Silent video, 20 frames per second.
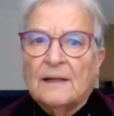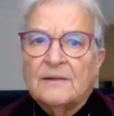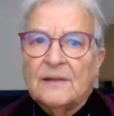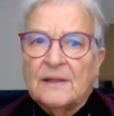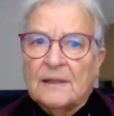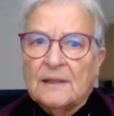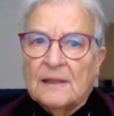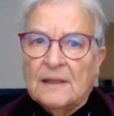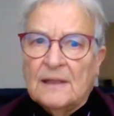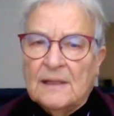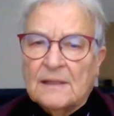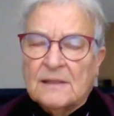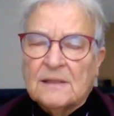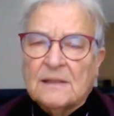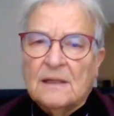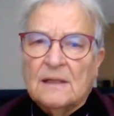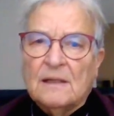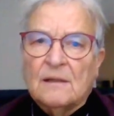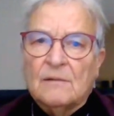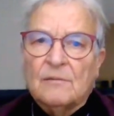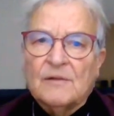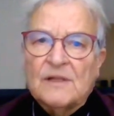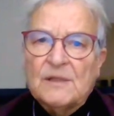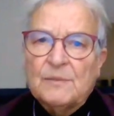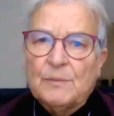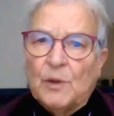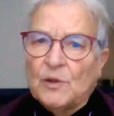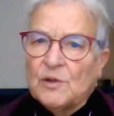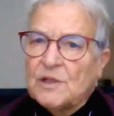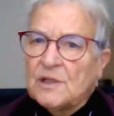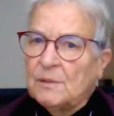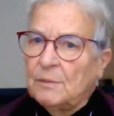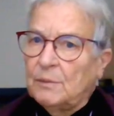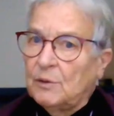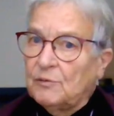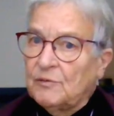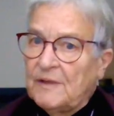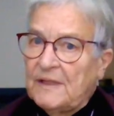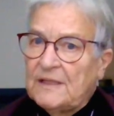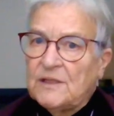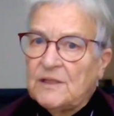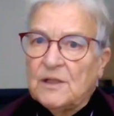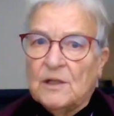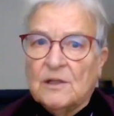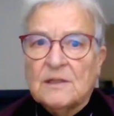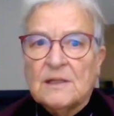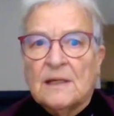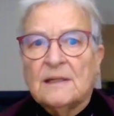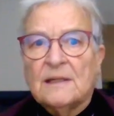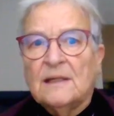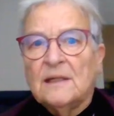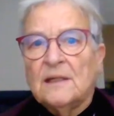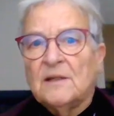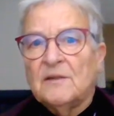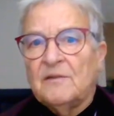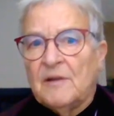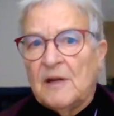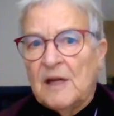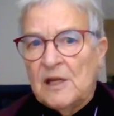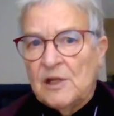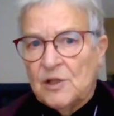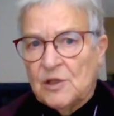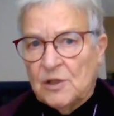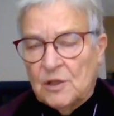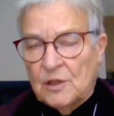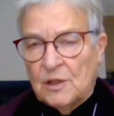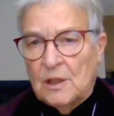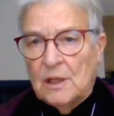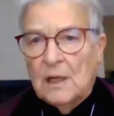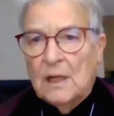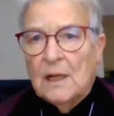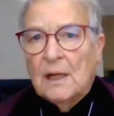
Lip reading: I think, is responsible research and innovation.